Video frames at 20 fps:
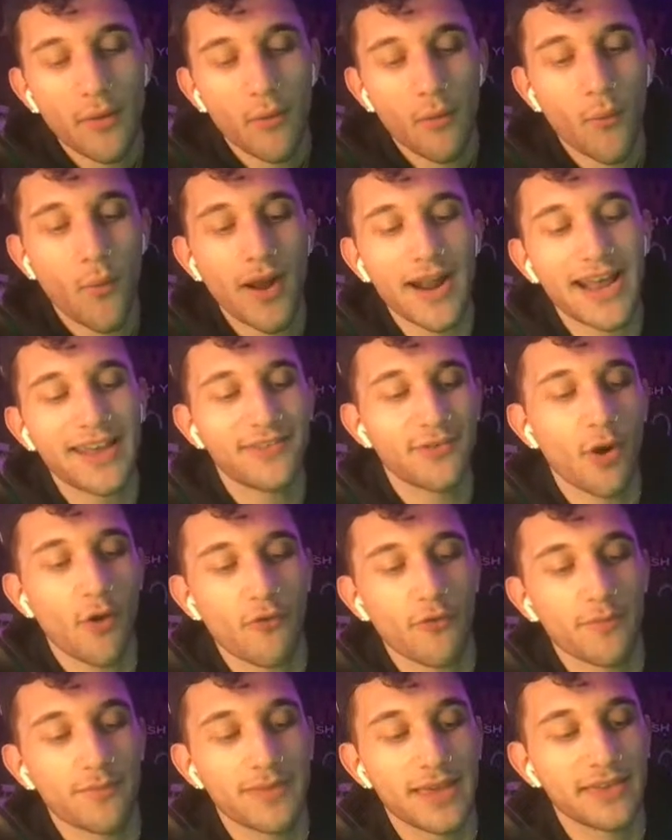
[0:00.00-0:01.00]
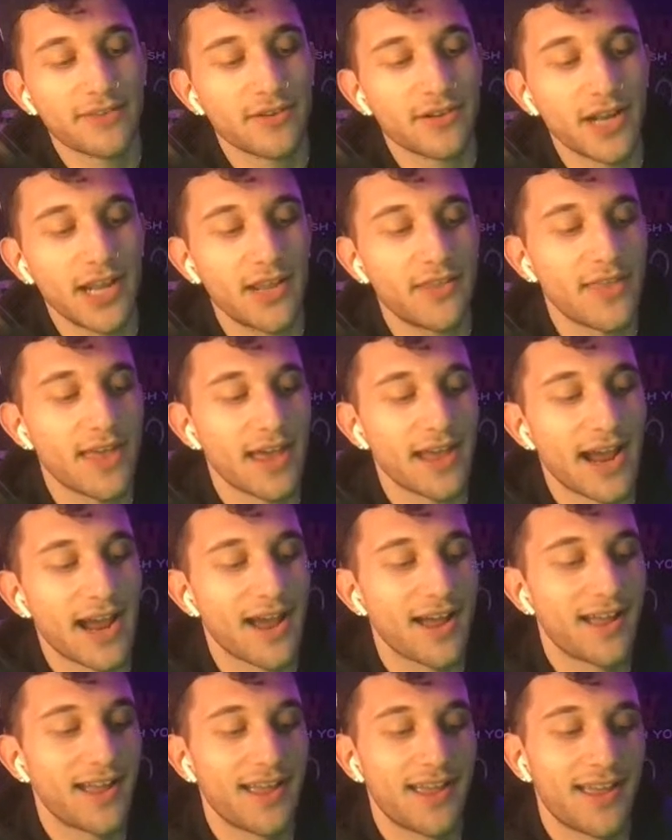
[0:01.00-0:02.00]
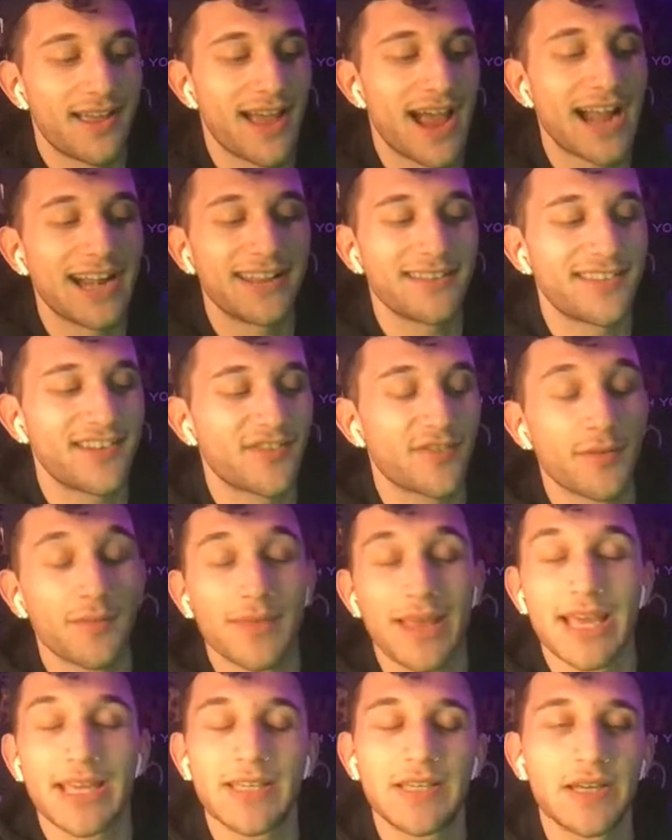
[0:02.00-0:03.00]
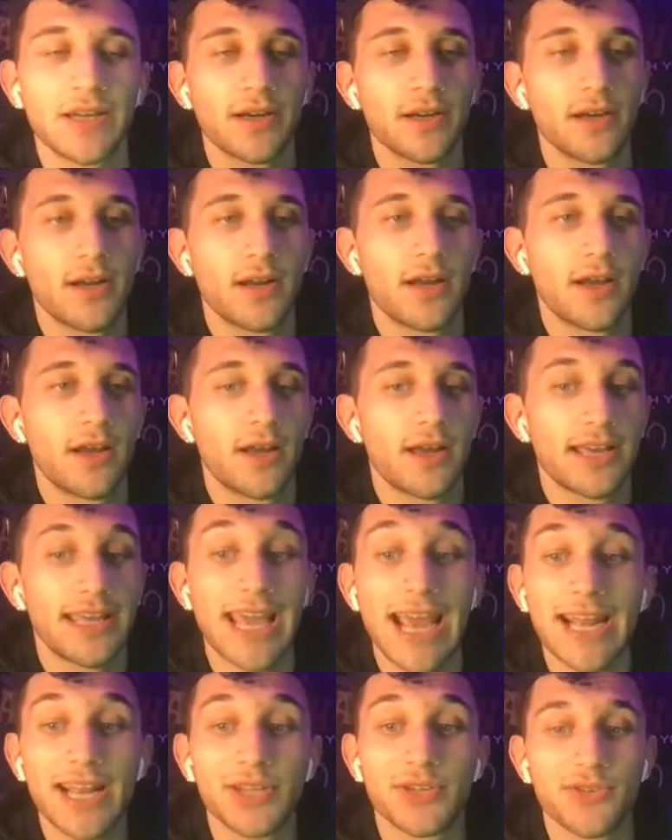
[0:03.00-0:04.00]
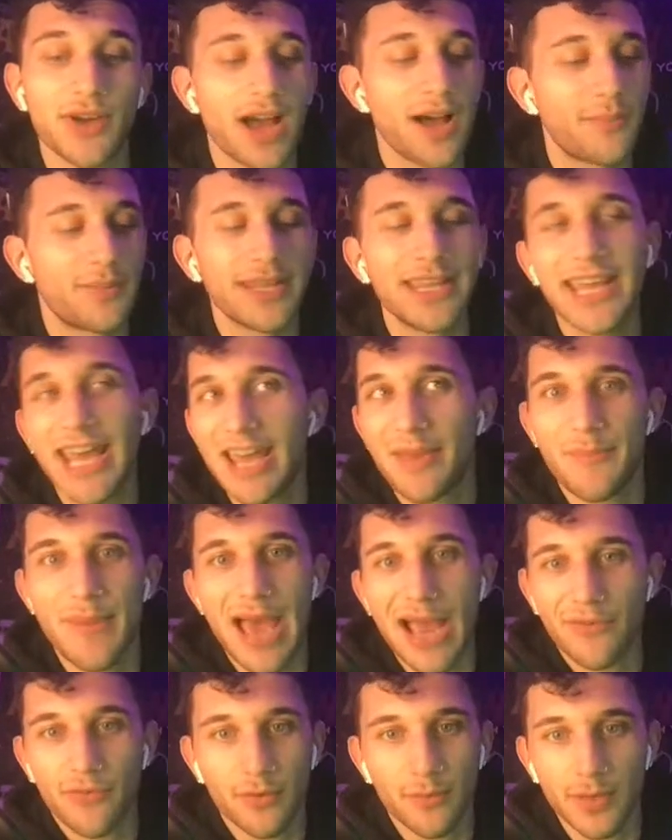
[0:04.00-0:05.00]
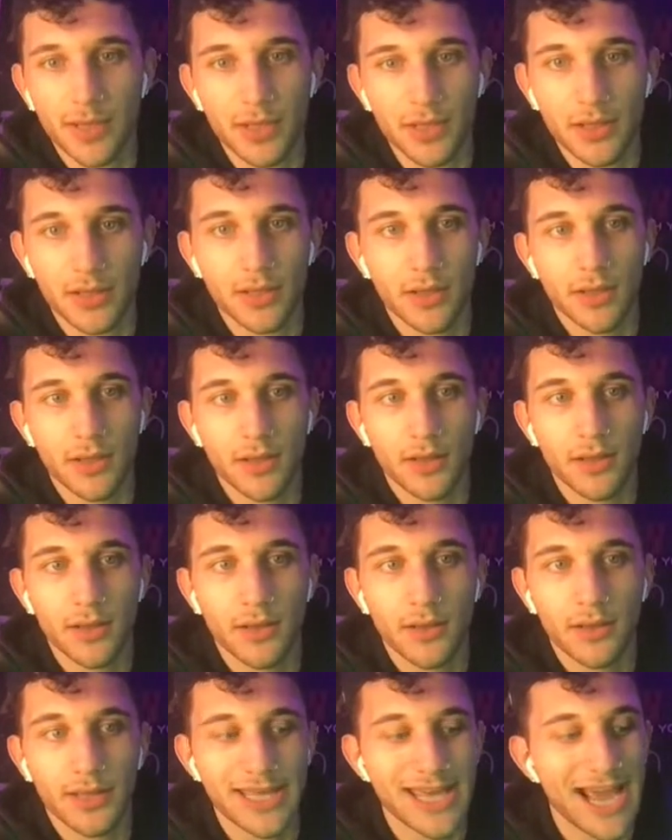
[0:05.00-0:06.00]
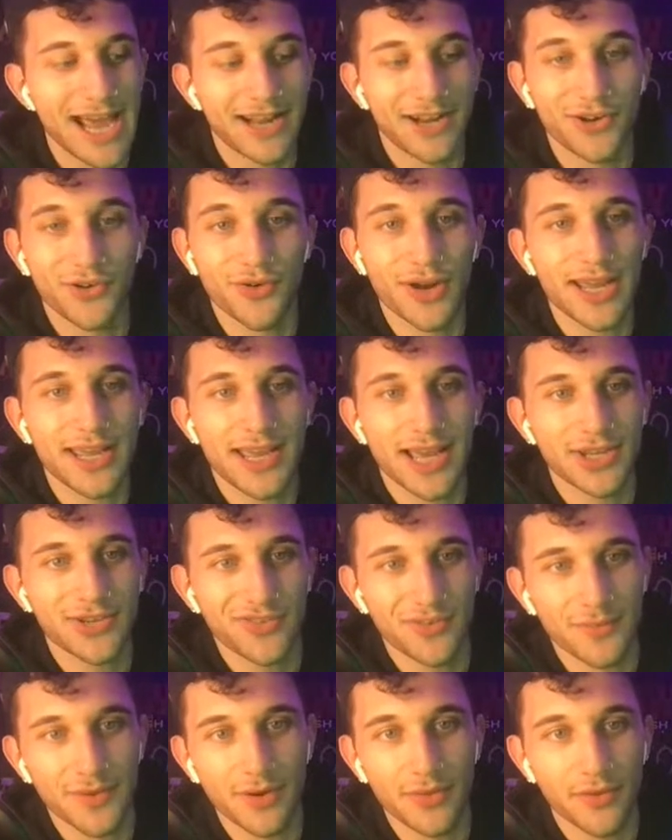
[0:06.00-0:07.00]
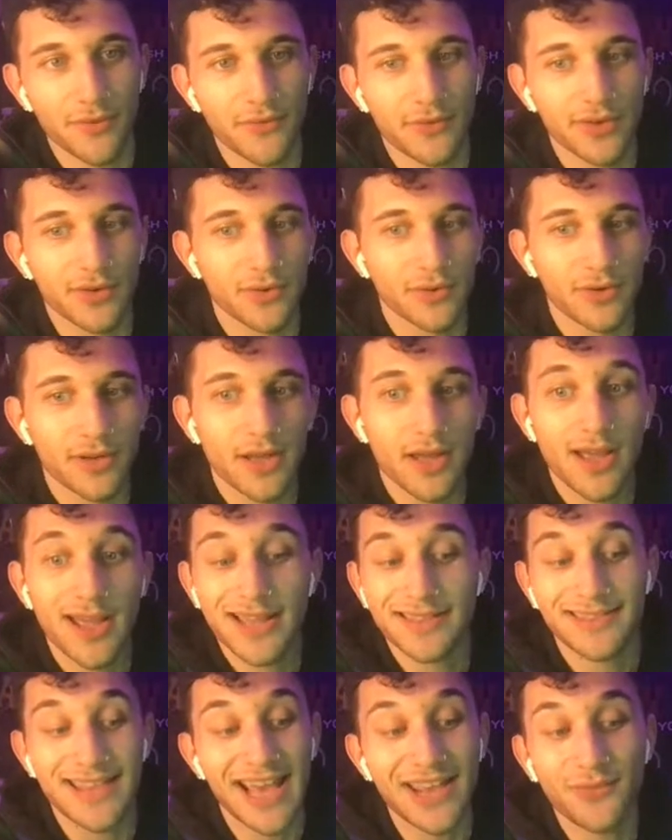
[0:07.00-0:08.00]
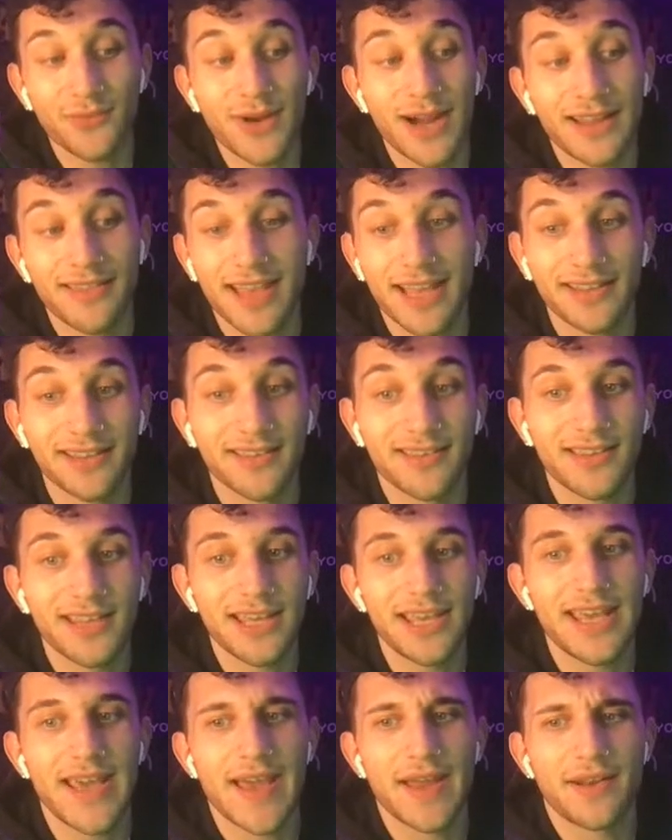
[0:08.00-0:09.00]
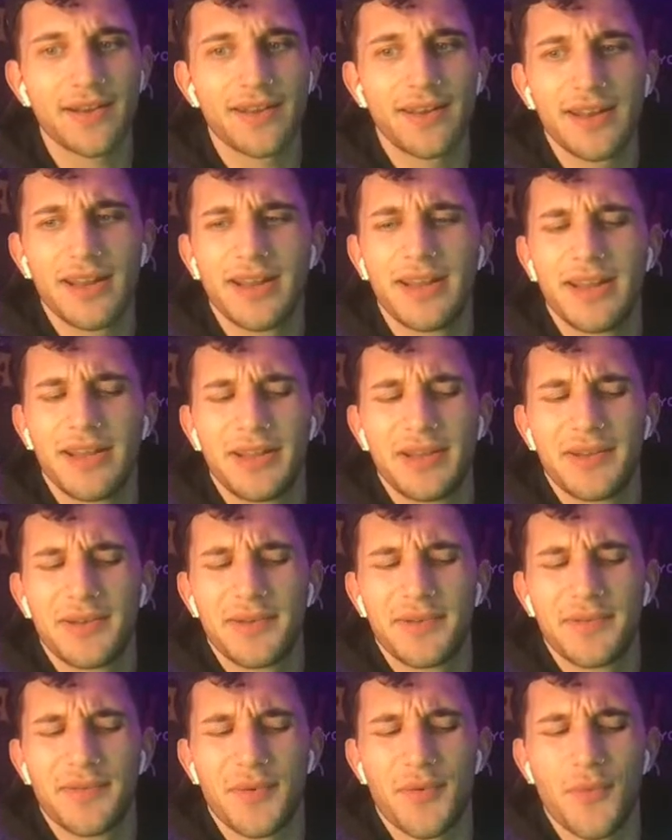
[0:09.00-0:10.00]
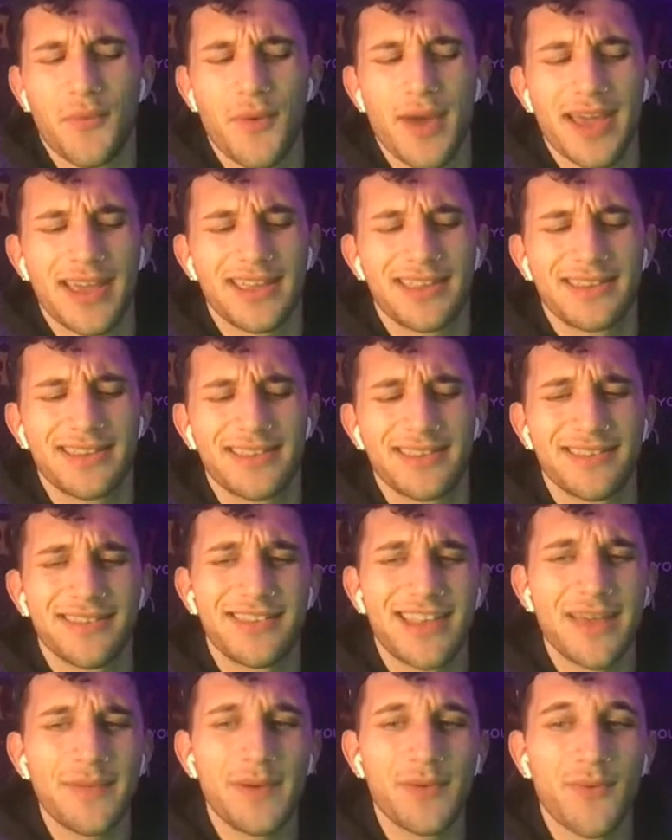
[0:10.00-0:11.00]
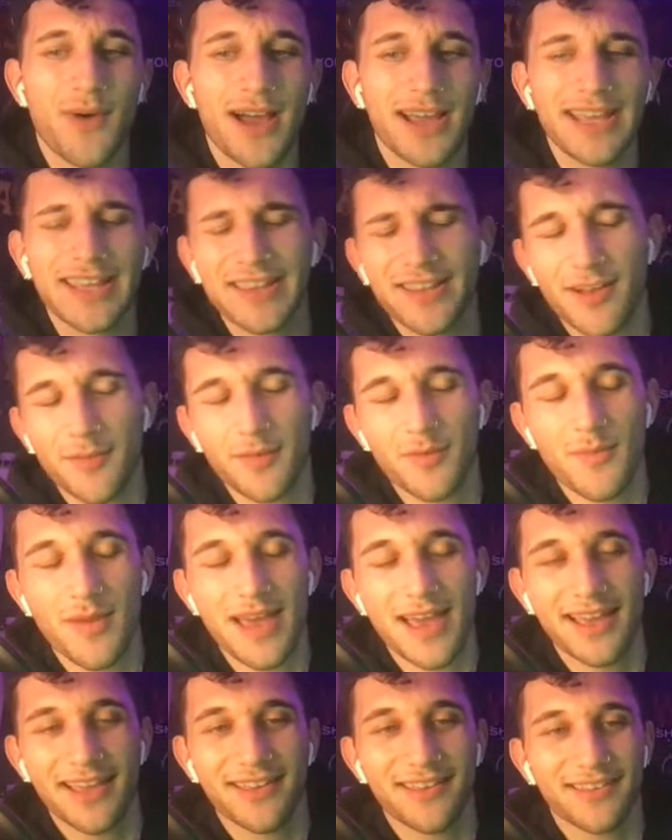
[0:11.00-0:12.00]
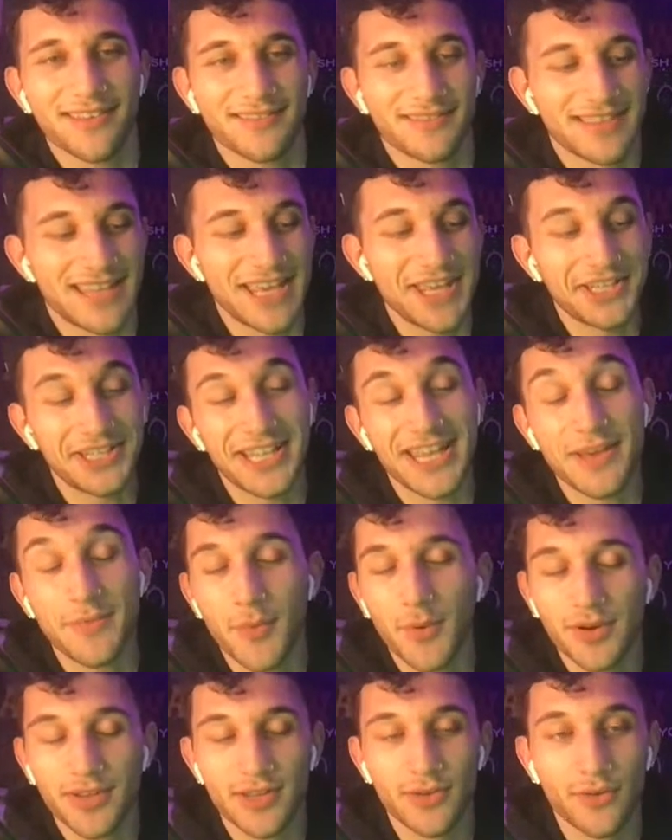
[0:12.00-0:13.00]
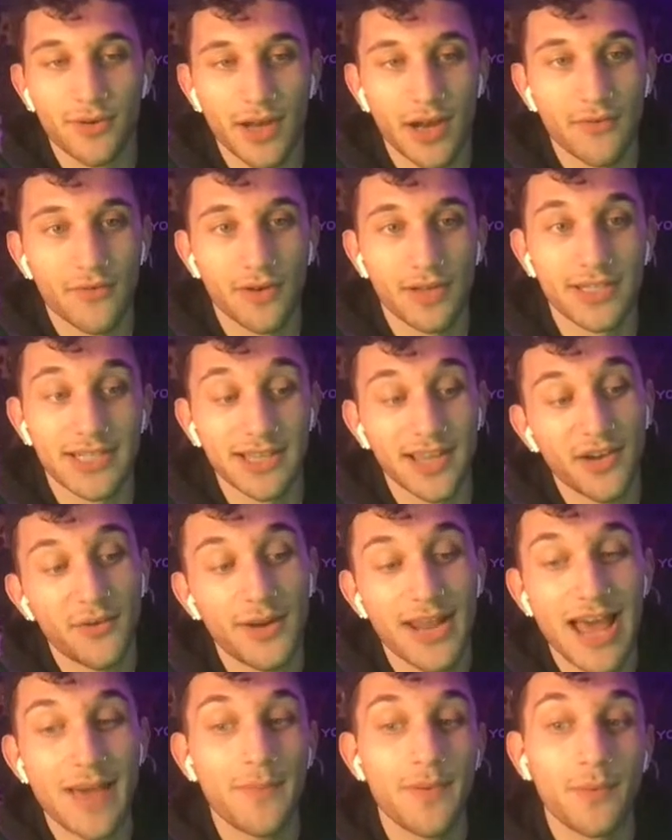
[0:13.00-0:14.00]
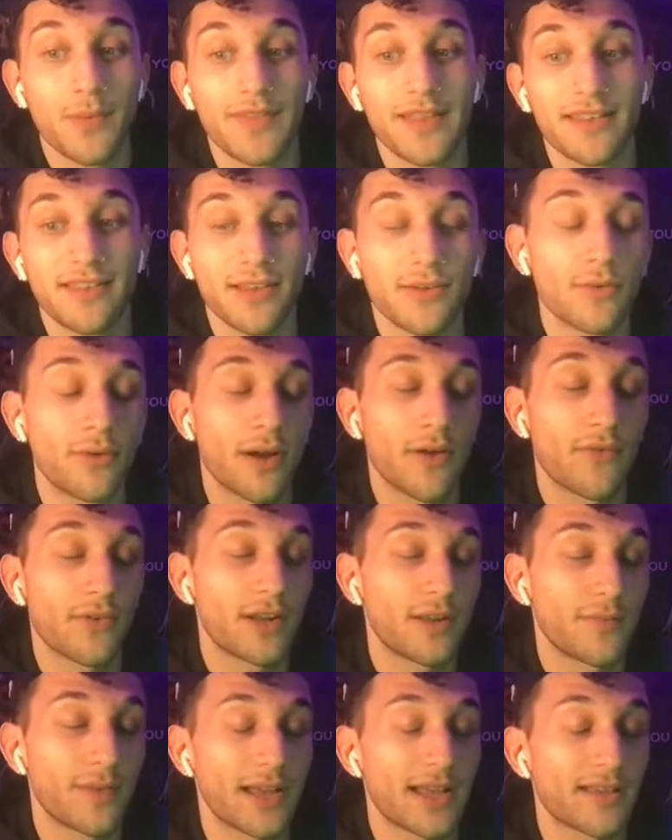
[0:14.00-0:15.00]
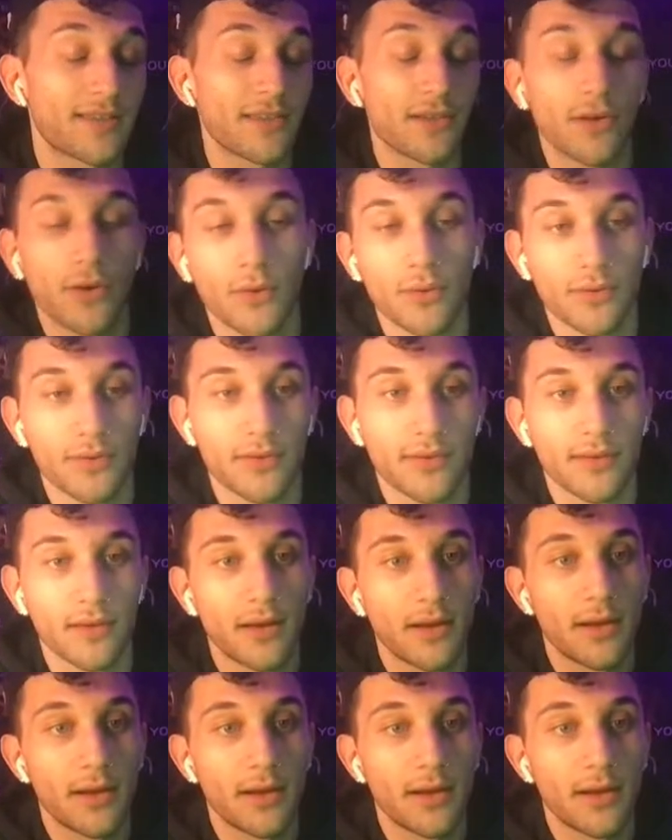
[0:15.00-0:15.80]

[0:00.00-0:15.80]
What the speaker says: What I saw from him yesterday that I didn't see from him last year, he had a drop, but he came back from it. He had a great catch in the middle of the field. That's what I like to see. And when Sammy Watkins comes back, he's gonna get more single coverage. And look what happened when they single covered him against the Colts.